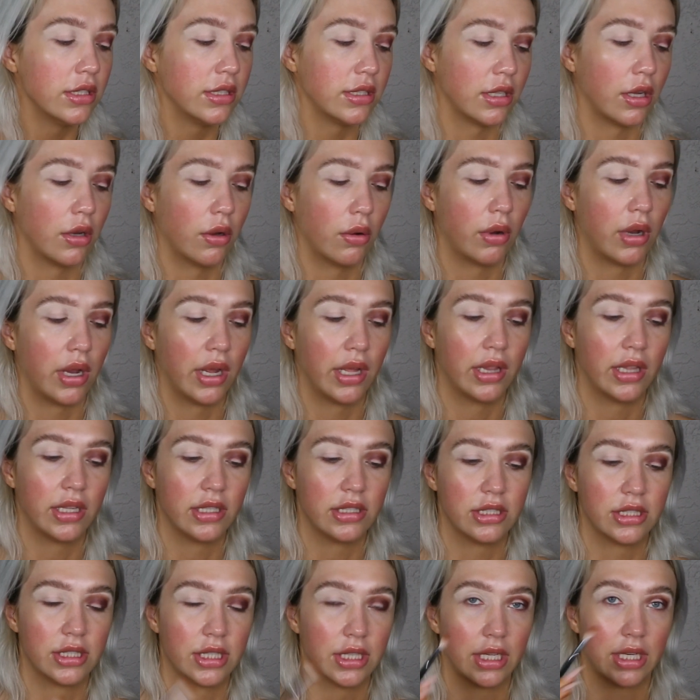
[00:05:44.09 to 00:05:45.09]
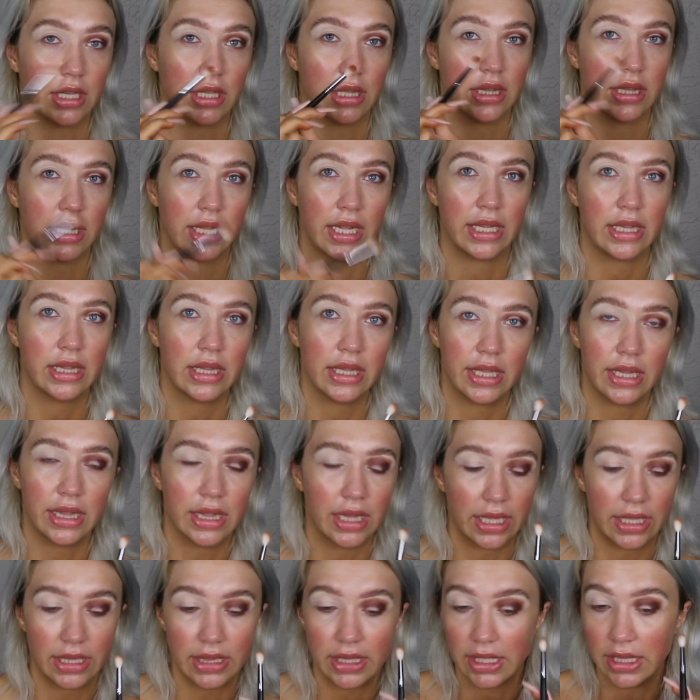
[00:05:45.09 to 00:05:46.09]
So I like to like
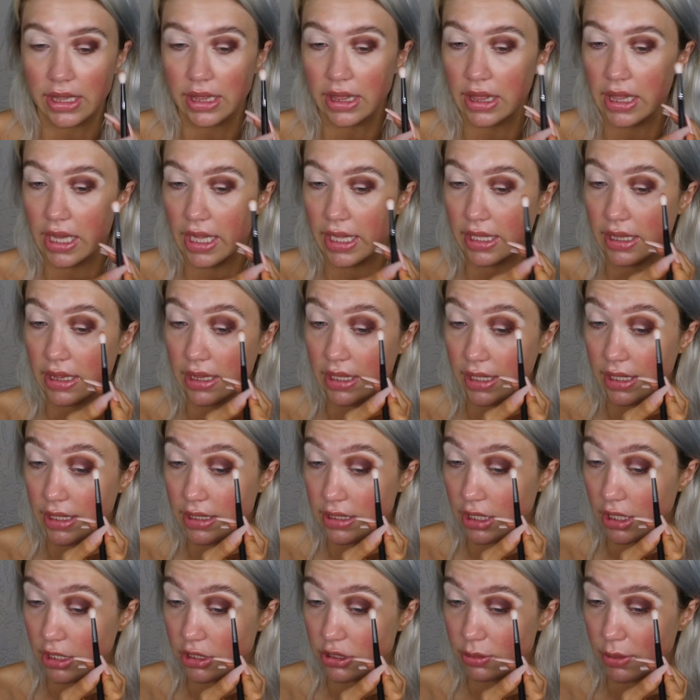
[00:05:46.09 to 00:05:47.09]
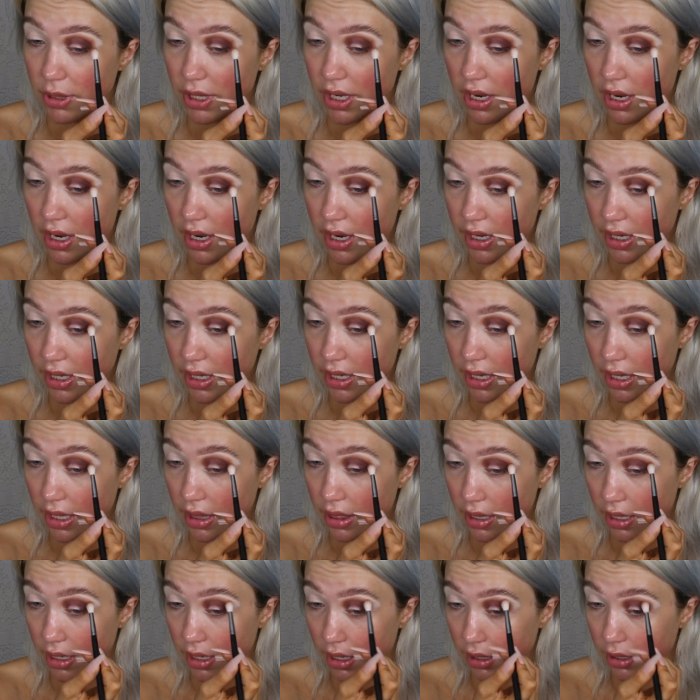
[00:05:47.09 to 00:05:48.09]
lightly touch my eye,
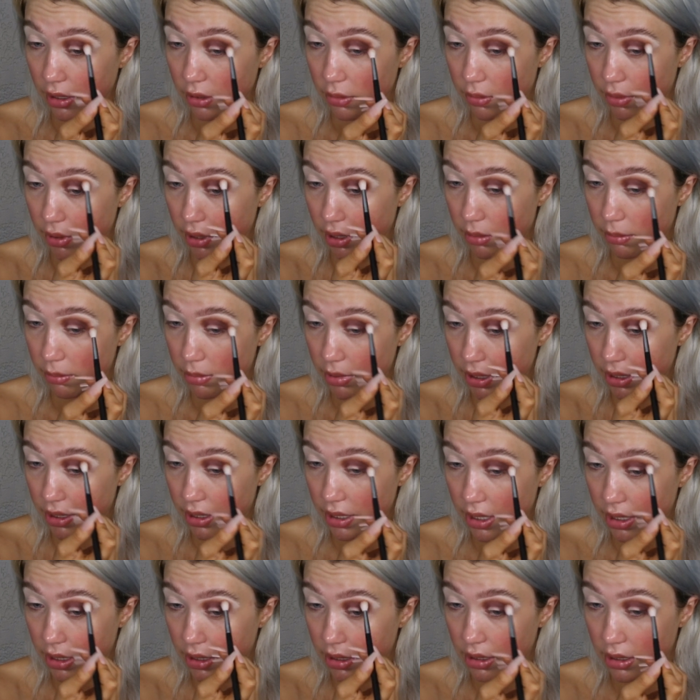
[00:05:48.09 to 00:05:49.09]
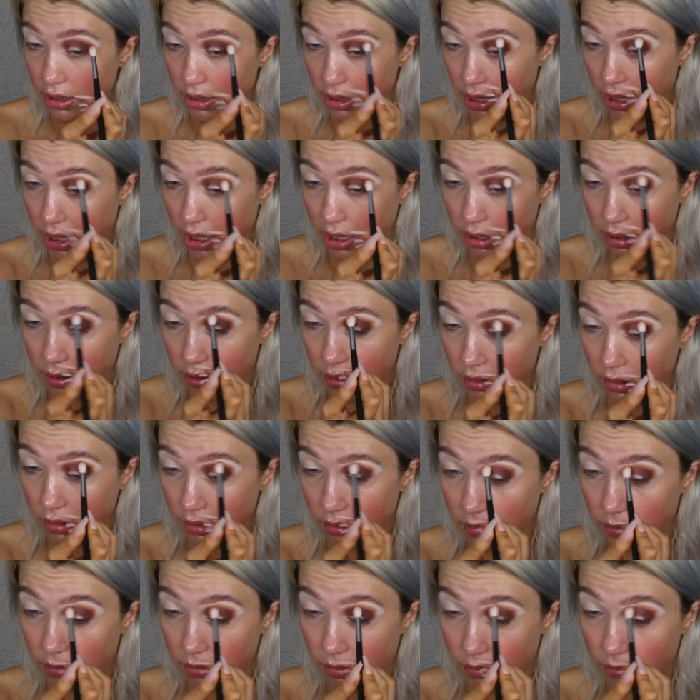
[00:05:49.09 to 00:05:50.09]
and then I go in and blend it
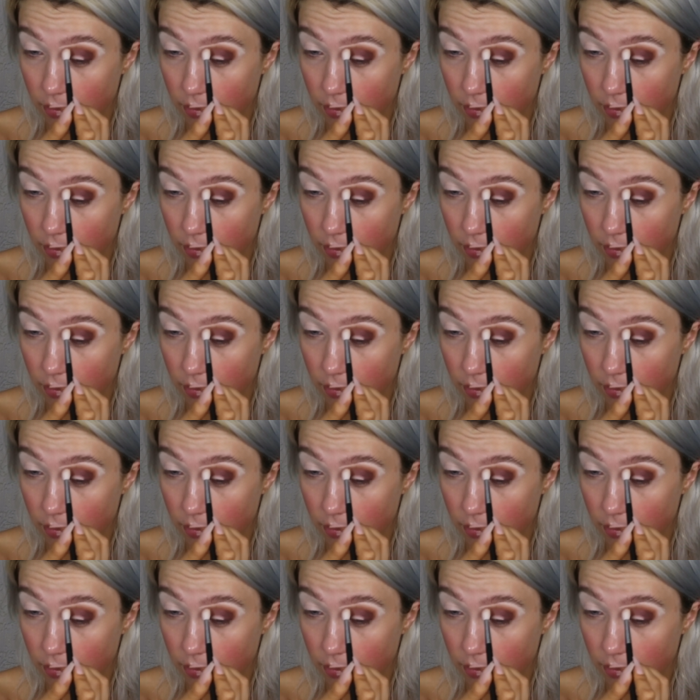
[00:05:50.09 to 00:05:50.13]
later.